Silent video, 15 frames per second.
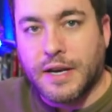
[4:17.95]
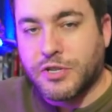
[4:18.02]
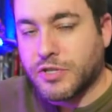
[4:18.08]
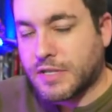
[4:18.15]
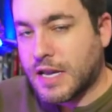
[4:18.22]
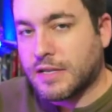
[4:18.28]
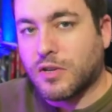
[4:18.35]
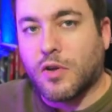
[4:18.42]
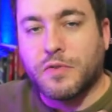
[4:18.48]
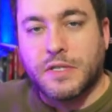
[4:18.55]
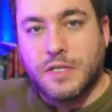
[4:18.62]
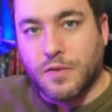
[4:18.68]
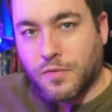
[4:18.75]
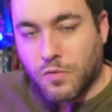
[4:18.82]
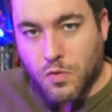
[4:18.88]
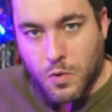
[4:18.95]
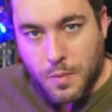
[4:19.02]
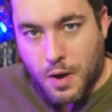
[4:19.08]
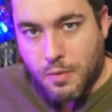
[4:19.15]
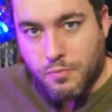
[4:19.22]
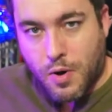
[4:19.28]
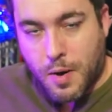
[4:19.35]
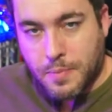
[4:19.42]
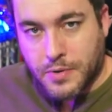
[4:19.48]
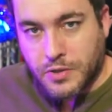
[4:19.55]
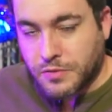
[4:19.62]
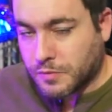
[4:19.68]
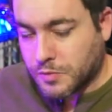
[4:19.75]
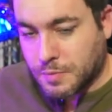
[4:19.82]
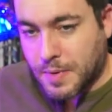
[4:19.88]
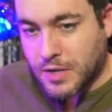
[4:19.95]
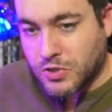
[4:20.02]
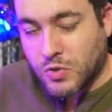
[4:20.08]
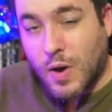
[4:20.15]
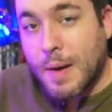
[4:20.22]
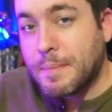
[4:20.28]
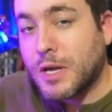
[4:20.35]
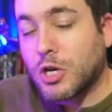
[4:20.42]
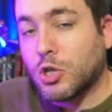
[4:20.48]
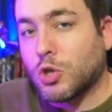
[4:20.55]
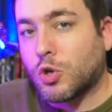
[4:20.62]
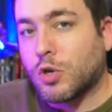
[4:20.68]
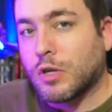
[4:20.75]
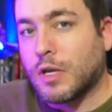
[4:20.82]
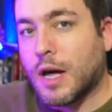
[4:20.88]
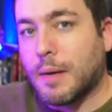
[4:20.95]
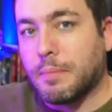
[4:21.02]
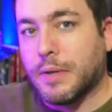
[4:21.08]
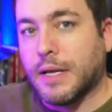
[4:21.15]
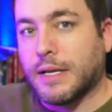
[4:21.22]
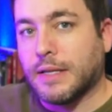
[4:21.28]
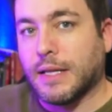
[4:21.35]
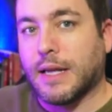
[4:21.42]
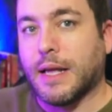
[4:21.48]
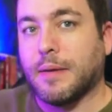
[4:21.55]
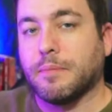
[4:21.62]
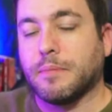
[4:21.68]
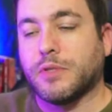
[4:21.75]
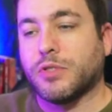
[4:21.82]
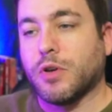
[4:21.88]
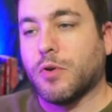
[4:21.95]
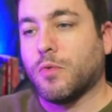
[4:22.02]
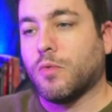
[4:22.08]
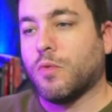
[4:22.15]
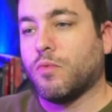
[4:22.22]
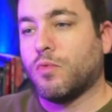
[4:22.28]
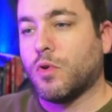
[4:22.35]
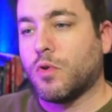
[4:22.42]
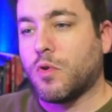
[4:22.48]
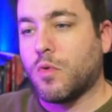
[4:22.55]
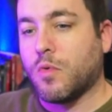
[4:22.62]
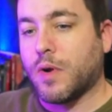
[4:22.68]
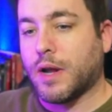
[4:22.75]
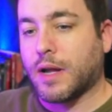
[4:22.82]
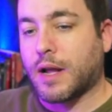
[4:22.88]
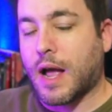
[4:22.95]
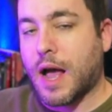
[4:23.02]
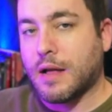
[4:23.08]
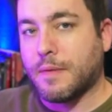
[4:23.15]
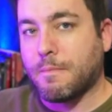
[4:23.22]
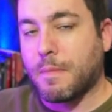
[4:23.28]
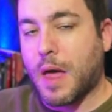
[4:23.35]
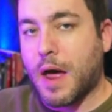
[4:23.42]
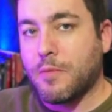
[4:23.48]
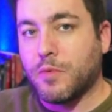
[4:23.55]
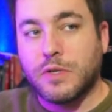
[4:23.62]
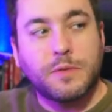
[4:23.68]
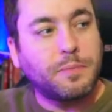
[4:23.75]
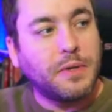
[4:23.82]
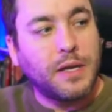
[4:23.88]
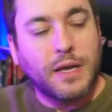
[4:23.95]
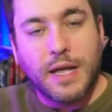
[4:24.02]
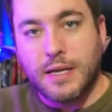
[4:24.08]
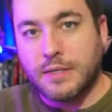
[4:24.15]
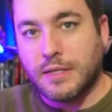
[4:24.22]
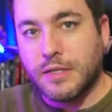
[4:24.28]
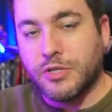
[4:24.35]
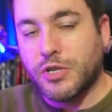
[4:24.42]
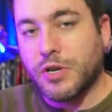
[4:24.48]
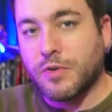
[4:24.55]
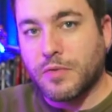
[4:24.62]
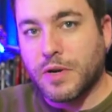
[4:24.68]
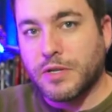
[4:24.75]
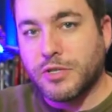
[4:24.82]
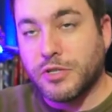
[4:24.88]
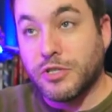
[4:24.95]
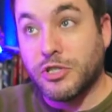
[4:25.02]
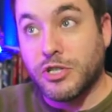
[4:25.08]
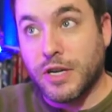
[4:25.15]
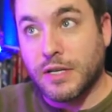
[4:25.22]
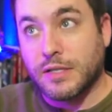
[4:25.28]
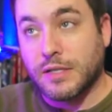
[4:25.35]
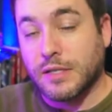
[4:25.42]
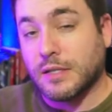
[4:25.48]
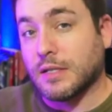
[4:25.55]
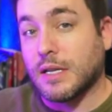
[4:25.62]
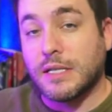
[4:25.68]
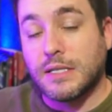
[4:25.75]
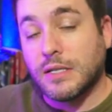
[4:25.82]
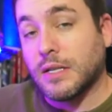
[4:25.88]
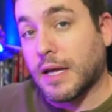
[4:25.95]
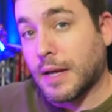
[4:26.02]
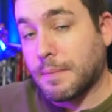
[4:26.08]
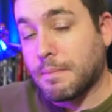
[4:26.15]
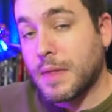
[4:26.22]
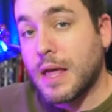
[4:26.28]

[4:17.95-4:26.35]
It just has all these different robot properties from Japan. So I'm going to learn a lot playing the game. So real quick, I, I was playing SD Generations Genesis, and I still am.